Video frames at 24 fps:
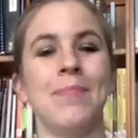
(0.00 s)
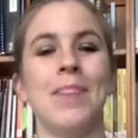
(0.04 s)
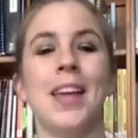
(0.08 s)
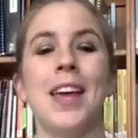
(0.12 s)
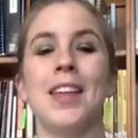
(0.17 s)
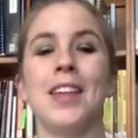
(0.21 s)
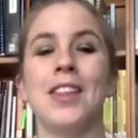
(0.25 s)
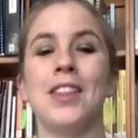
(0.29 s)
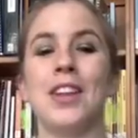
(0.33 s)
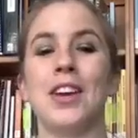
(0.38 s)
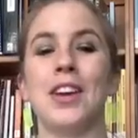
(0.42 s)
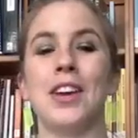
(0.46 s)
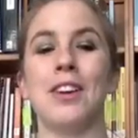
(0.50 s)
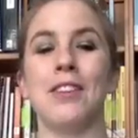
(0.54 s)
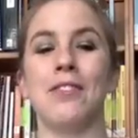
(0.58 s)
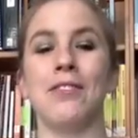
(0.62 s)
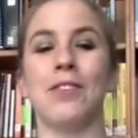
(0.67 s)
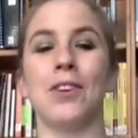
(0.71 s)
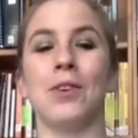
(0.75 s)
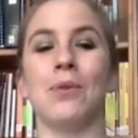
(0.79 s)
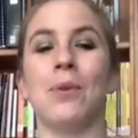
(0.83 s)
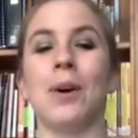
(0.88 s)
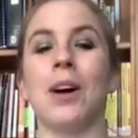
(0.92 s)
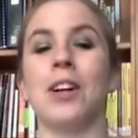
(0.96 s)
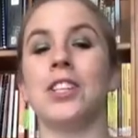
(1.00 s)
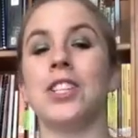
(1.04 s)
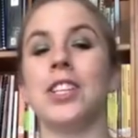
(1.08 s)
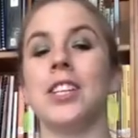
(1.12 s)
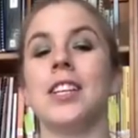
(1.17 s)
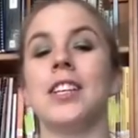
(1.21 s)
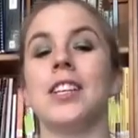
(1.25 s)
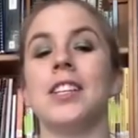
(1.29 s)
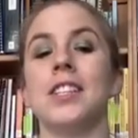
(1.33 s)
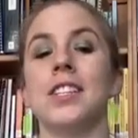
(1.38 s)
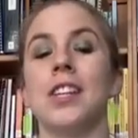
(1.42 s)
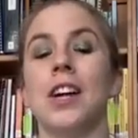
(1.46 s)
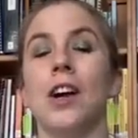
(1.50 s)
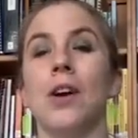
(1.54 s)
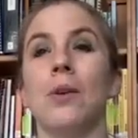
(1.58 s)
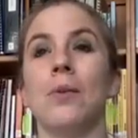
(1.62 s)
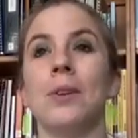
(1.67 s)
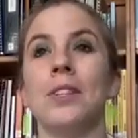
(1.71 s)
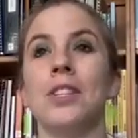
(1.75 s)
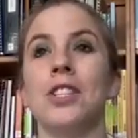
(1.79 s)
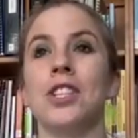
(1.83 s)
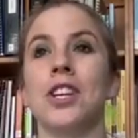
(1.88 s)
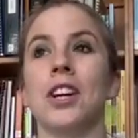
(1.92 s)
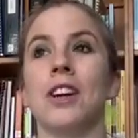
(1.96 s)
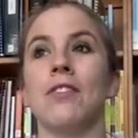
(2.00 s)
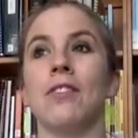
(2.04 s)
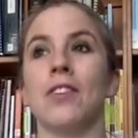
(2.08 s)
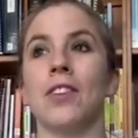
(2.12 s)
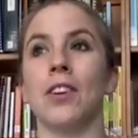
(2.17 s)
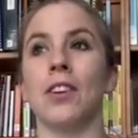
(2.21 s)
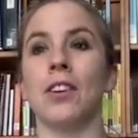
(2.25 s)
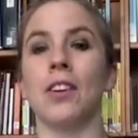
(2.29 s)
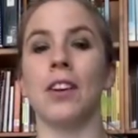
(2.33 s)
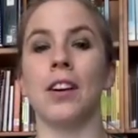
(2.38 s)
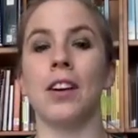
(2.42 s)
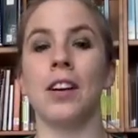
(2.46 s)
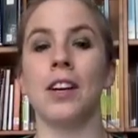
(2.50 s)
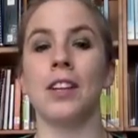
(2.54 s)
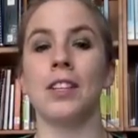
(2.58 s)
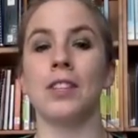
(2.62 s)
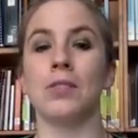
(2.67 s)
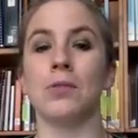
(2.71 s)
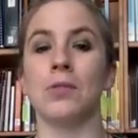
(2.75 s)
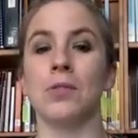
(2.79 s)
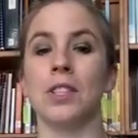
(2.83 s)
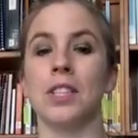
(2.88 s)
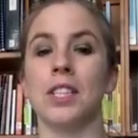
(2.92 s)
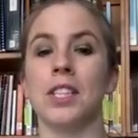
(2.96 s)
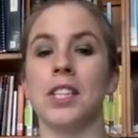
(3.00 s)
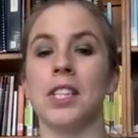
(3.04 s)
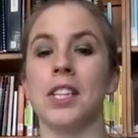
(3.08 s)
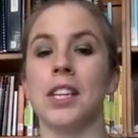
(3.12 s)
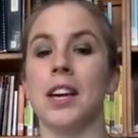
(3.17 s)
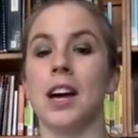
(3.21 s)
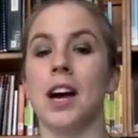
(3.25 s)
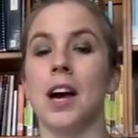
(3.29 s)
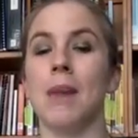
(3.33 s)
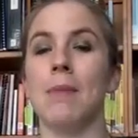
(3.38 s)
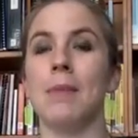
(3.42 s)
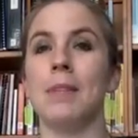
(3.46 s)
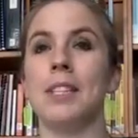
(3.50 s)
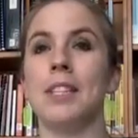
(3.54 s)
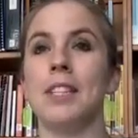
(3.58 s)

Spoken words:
Thank you for watching, and as always, check for sources in the comments,